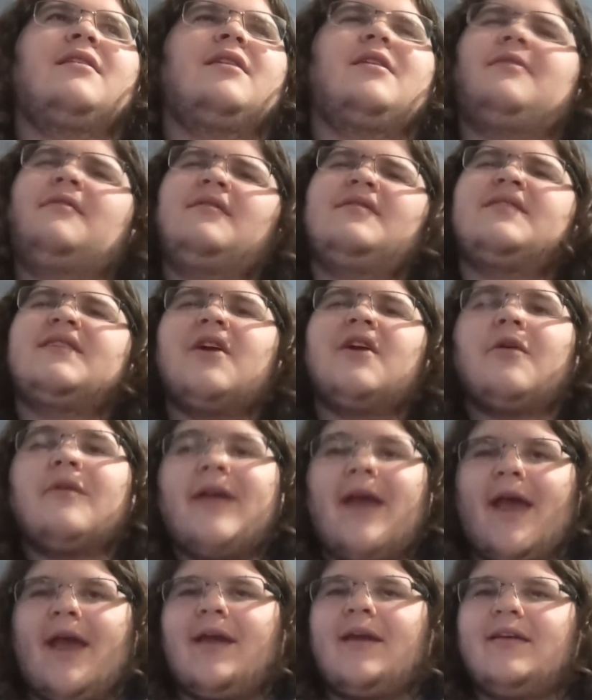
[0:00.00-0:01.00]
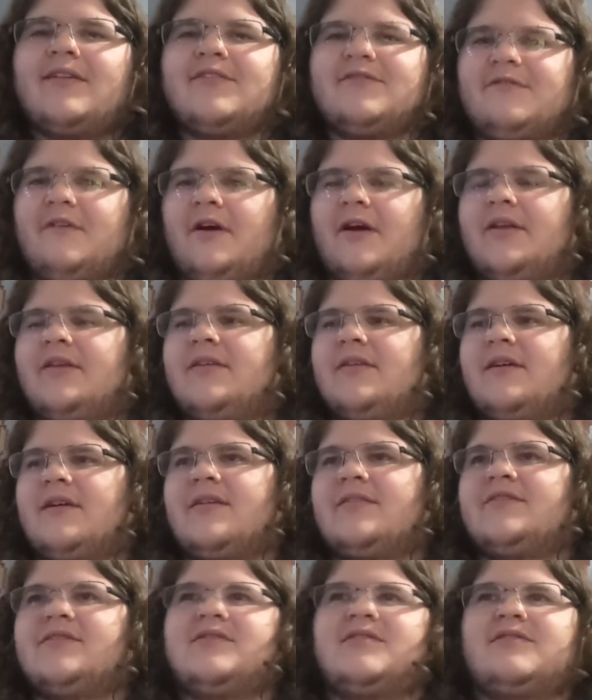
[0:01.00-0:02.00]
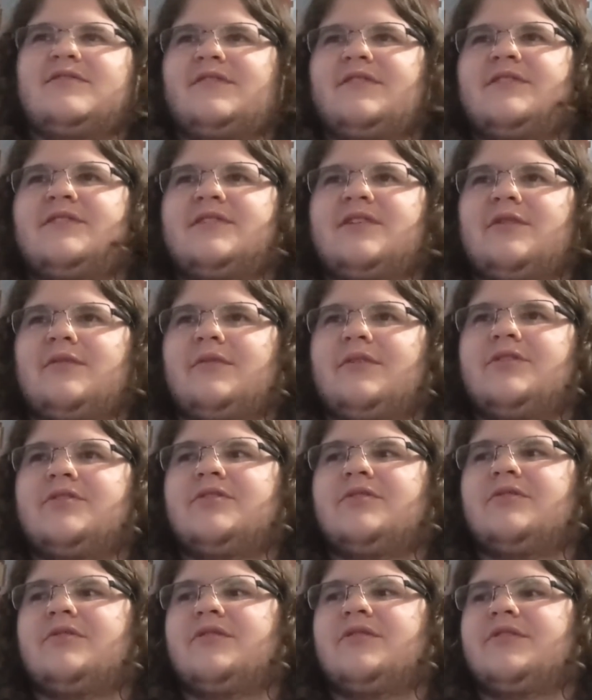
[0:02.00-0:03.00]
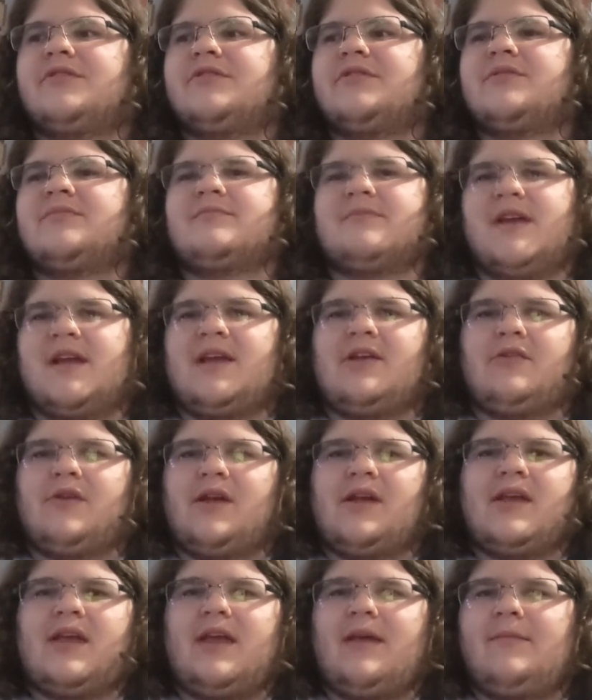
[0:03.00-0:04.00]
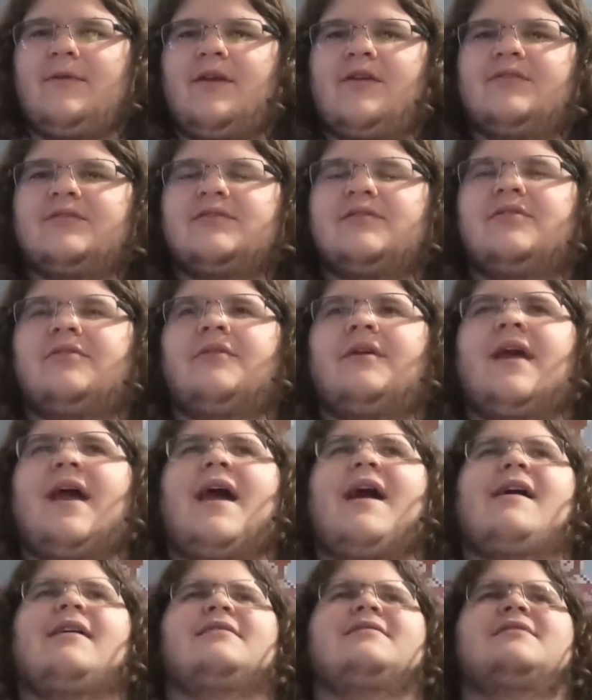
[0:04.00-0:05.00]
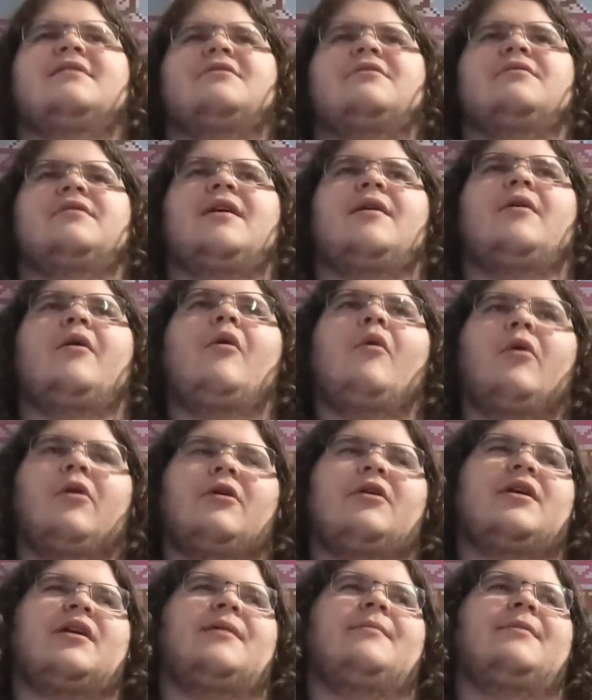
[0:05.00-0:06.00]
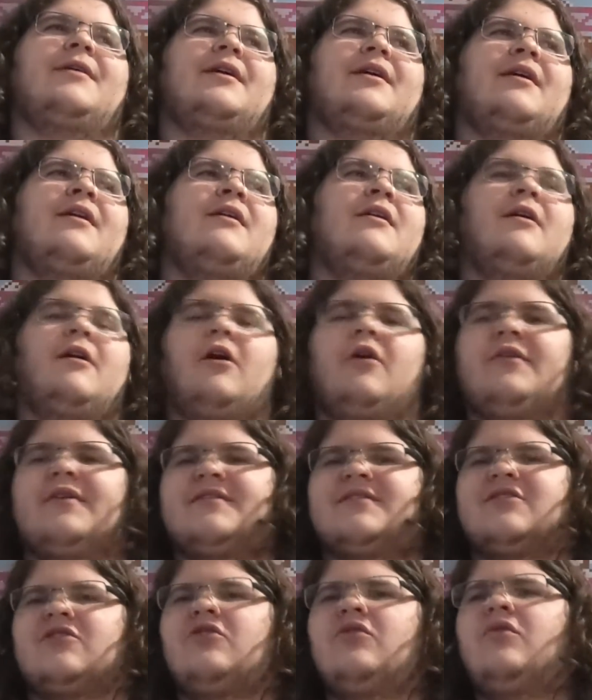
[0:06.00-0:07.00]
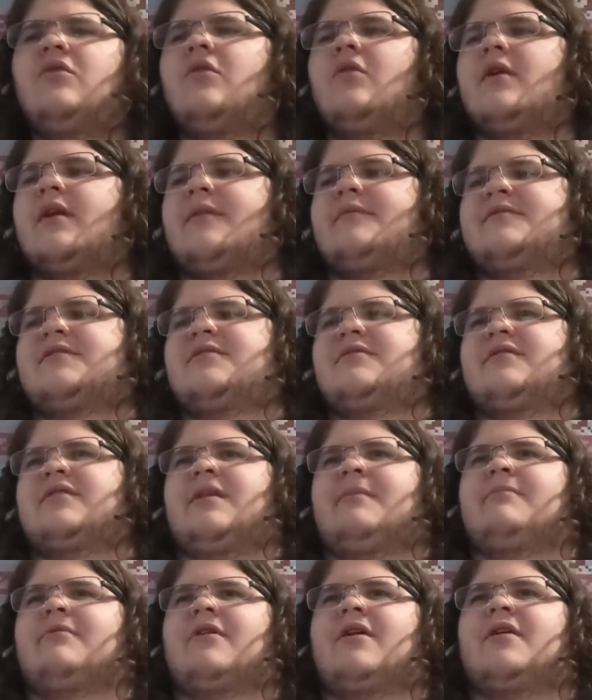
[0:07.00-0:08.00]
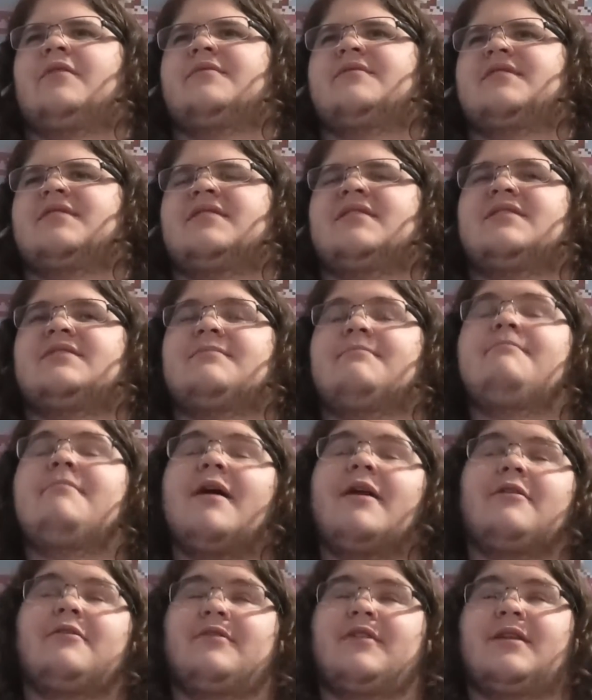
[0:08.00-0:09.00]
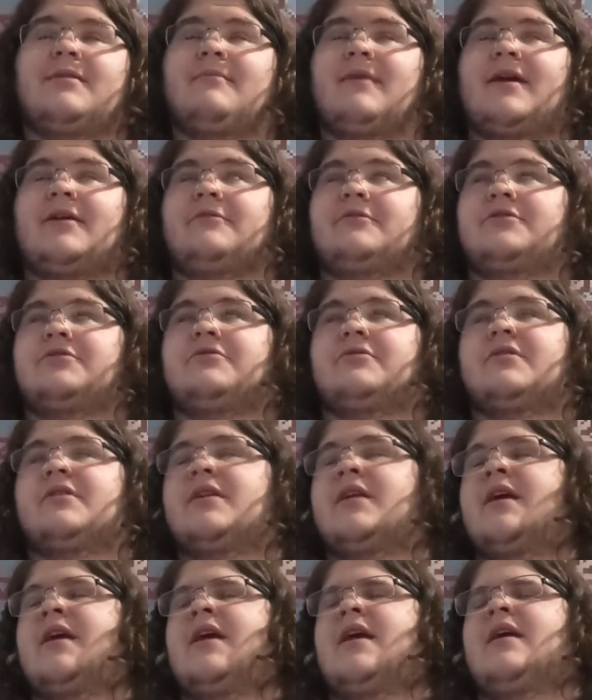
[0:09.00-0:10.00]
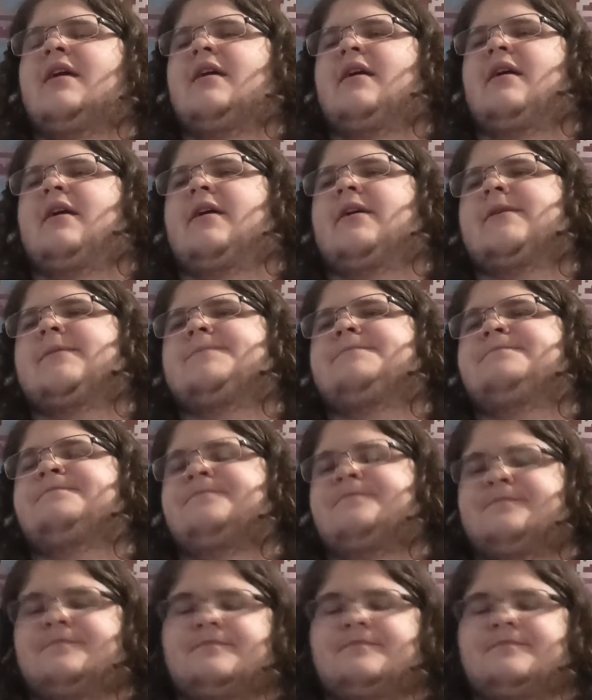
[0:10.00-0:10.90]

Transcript: you know, it's like okay, it's fun. Like it's just as fun as the original, and there's some like great cameos and little gags that that will work. And I'm like, well, that's cool. And I was hearing LeBron was at least better than Michael Jordan, um,